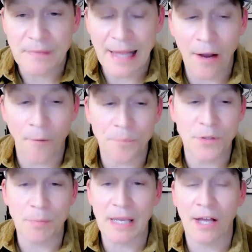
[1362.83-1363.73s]
Now,
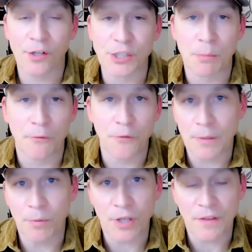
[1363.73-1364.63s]
to be eligible for the
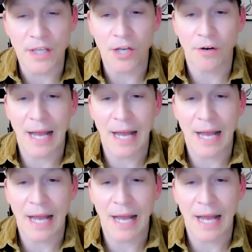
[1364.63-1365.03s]
Book of the Year,